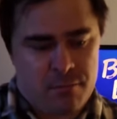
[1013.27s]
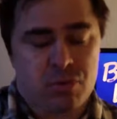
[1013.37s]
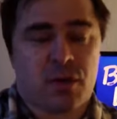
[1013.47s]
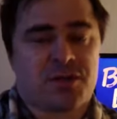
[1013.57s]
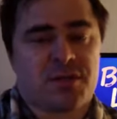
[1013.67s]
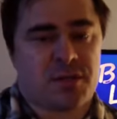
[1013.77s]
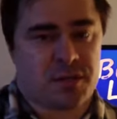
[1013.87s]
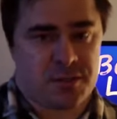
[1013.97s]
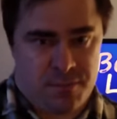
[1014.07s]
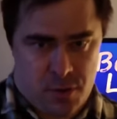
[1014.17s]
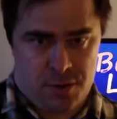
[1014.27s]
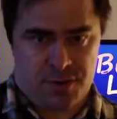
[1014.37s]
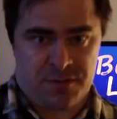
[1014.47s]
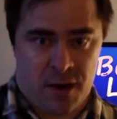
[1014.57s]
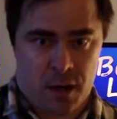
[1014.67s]
present
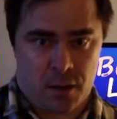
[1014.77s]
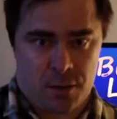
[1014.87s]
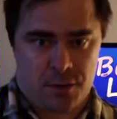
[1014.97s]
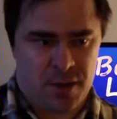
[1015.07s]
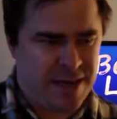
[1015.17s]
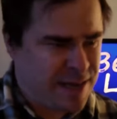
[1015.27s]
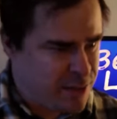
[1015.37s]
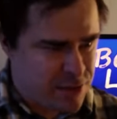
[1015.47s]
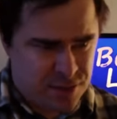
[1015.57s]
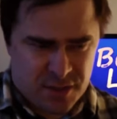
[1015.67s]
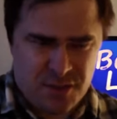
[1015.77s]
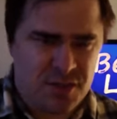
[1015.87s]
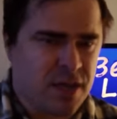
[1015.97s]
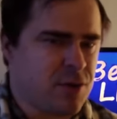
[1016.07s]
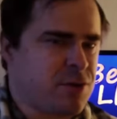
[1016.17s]
experience of Ireland that has
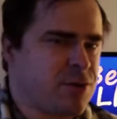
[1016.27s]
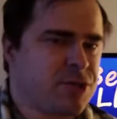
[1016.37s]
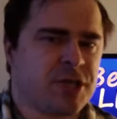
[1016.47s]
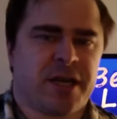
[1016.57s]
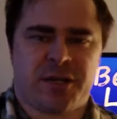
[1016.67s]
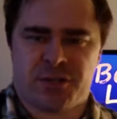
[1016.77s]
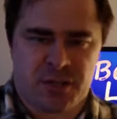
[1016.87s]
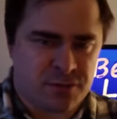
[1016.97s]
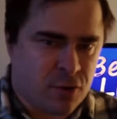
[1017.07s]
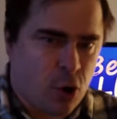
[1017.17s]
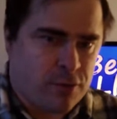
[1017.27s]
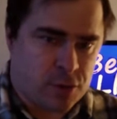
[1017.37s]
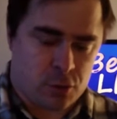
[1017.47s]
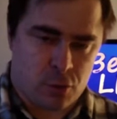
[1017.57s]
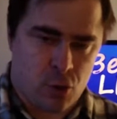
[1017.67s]
continued to change and evolve
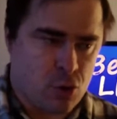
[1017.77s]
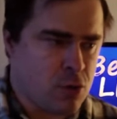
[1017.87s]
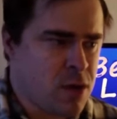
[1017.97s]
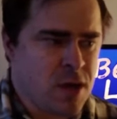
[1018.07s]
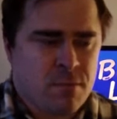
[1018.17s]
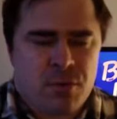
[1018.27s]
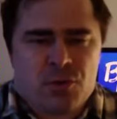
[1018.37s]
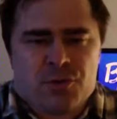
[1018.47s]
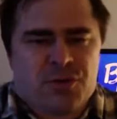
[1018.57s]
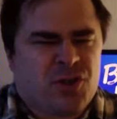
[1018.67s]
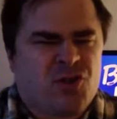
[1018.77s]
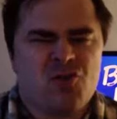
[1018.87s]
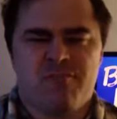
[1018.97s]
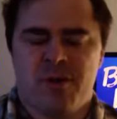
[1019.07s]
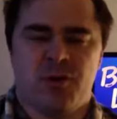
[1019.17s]
and grow, producing
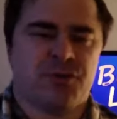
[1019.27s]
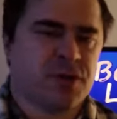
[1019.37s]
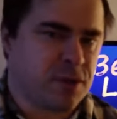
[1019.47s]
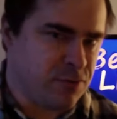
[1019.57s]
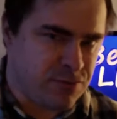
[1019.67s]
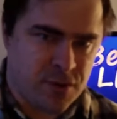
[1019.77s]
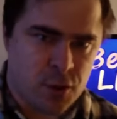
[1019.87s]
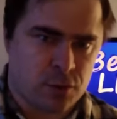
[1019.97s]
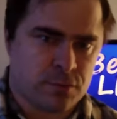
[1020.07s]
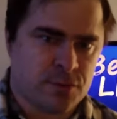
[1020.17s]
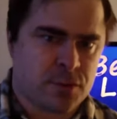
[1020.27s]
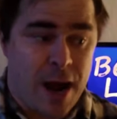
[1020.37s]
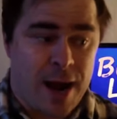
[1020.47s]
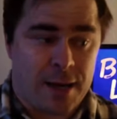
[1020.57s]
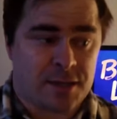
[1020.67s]
new music and films,
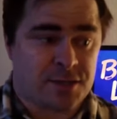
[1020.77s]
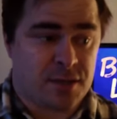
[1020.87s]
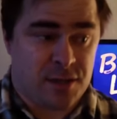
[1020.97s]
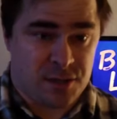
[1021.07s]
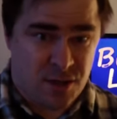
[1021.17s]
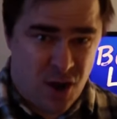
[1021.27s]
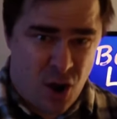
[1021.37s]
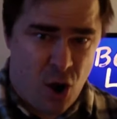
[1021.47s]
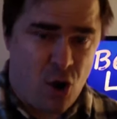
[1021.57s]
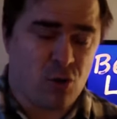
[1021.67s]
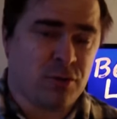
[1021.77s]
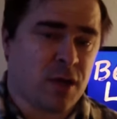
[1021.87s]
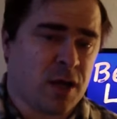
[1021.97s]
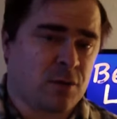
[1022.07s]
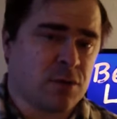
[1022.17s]
acts in its own
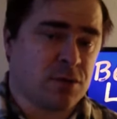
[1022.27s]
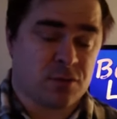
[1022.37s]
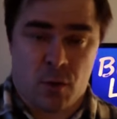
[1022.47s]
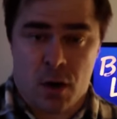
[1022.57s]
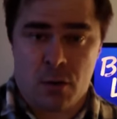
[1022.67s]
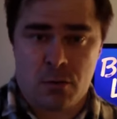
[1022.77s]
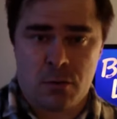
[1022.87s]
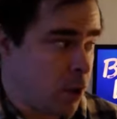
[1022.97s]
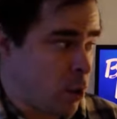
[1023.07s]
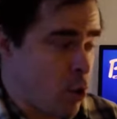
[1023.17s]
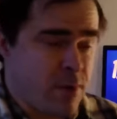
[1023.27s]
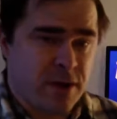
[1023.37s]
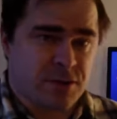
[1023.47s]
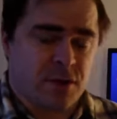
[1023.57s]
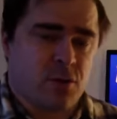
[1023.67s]
language as well. The
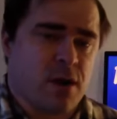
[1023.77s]
Gloaming is a